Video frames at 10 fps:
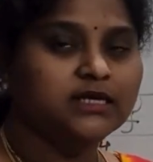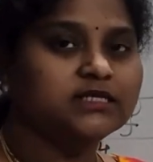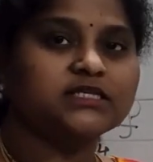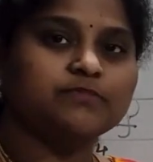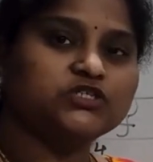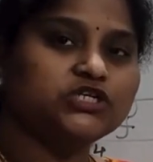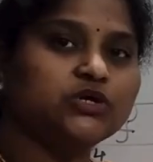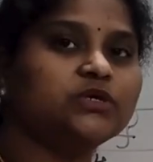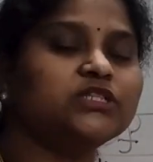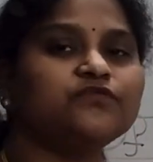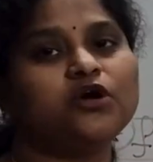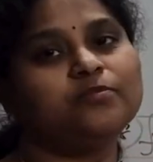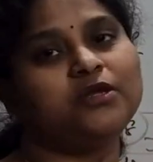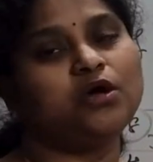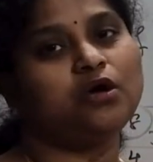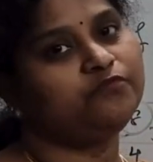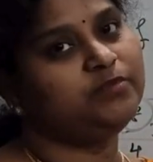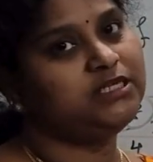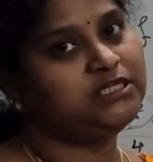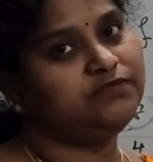Substitute in the formula of
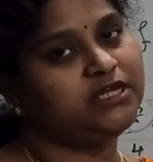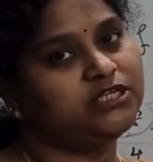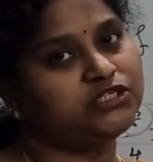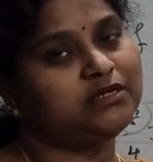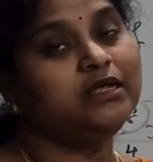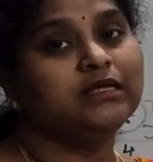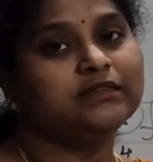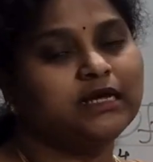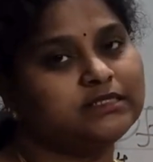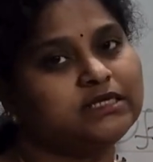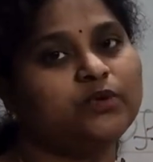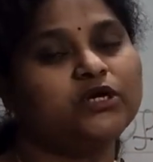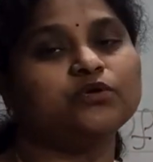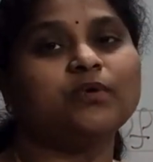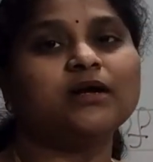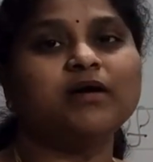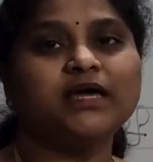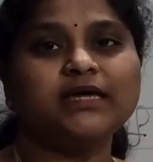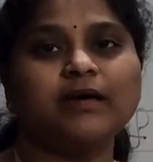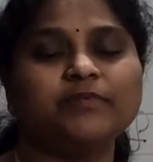mean deviation, that is equal to 1 by
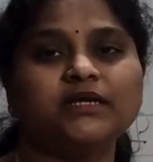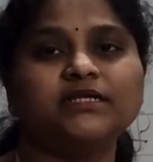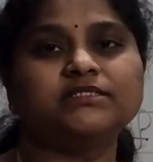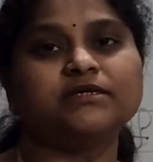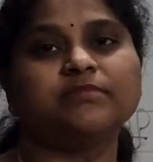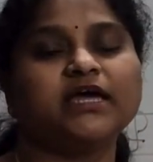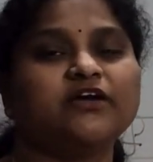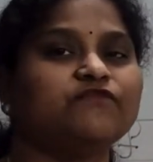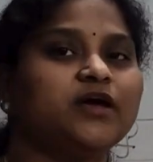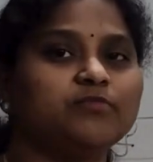capital N sigma fi